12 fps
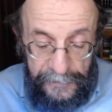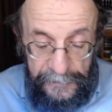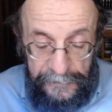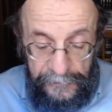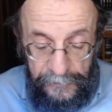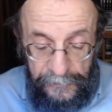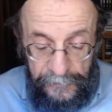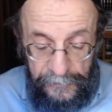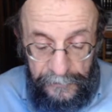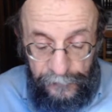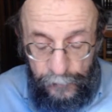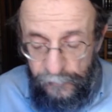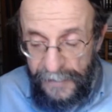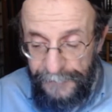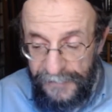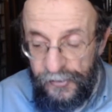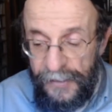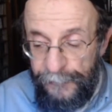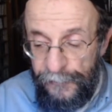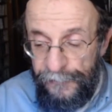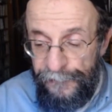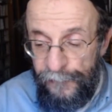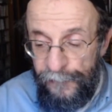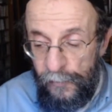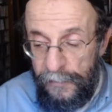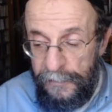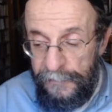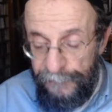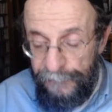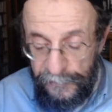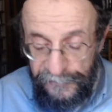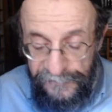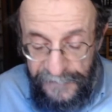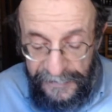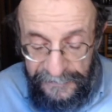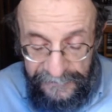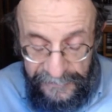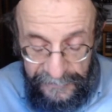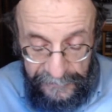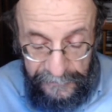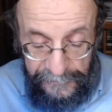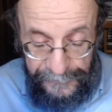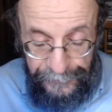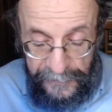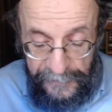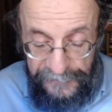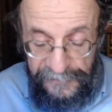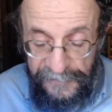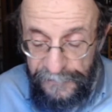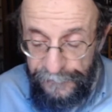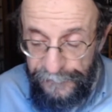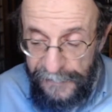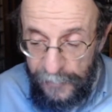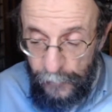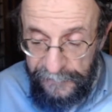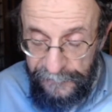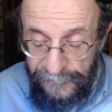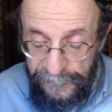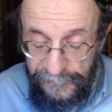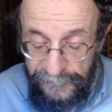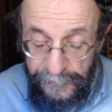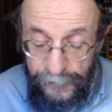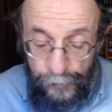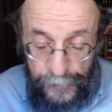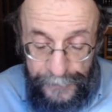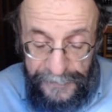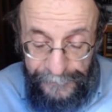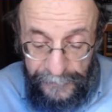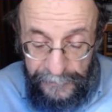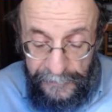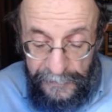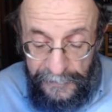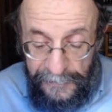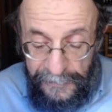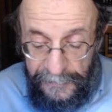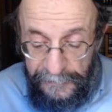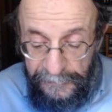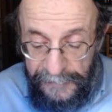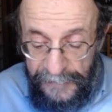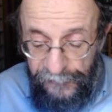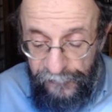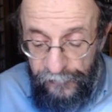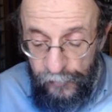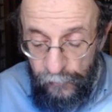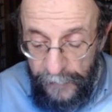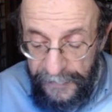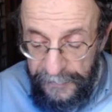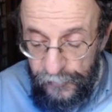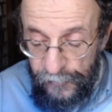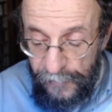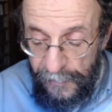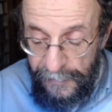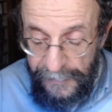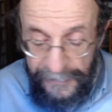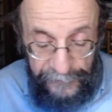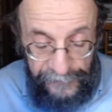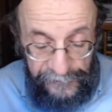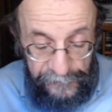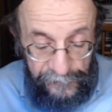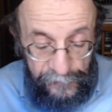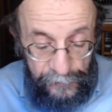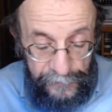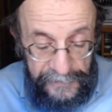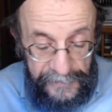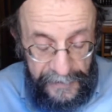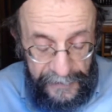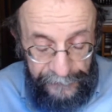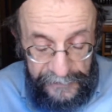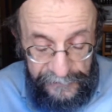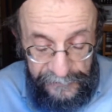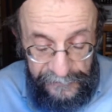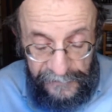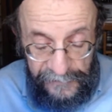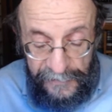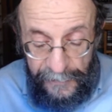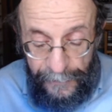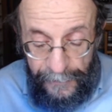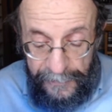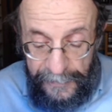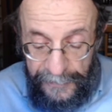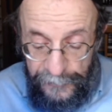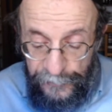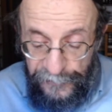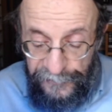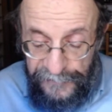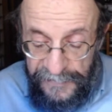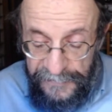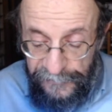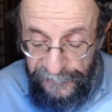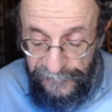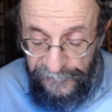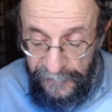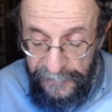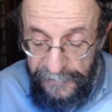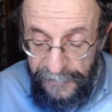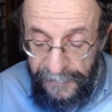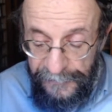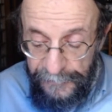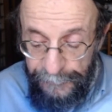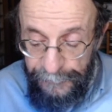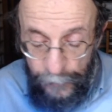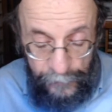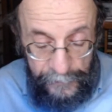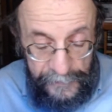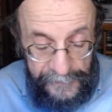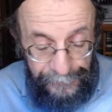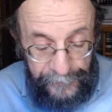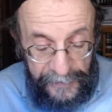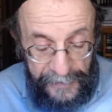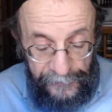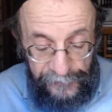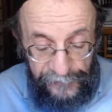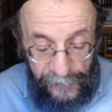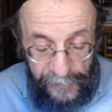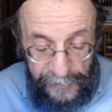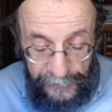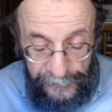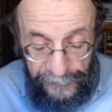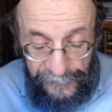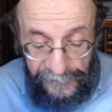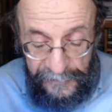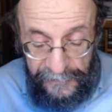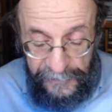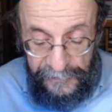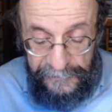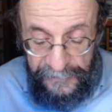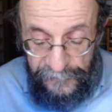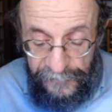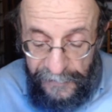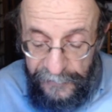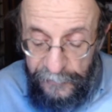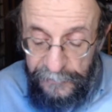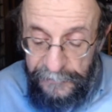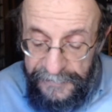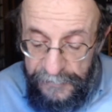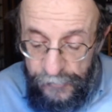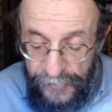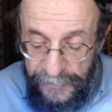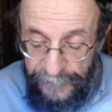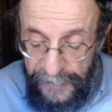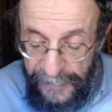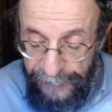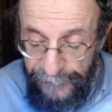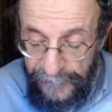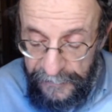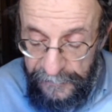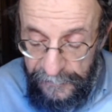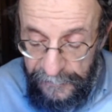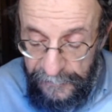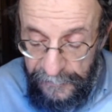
in Deuteronomy chapter 4, verse 19, it says the following to the Jewish people: "Lest you raise your eyes to the heavens, and you see the sun and the moon and the stars, the entire legion of heaven,